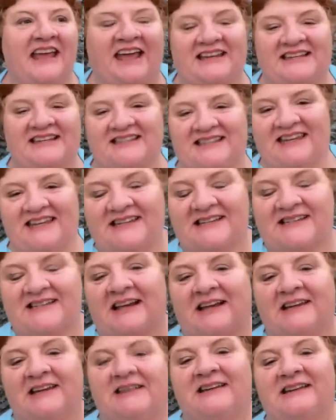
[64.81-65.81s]
as the is
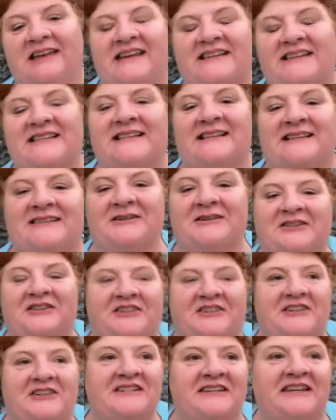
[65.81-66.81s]
kind of nestled
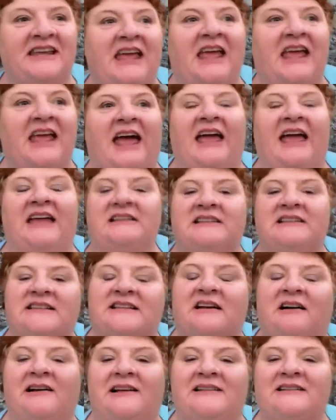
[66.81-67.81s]
under it. And it's
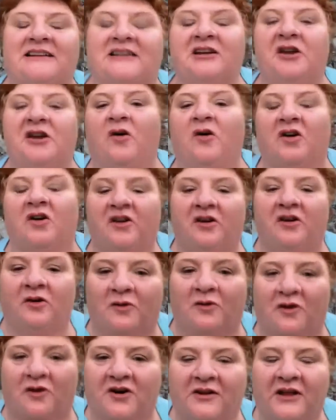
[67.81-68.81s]
called
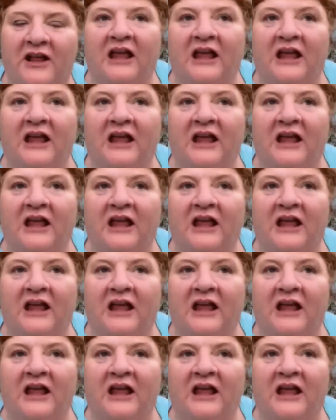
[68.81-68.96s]
Cnuchanore.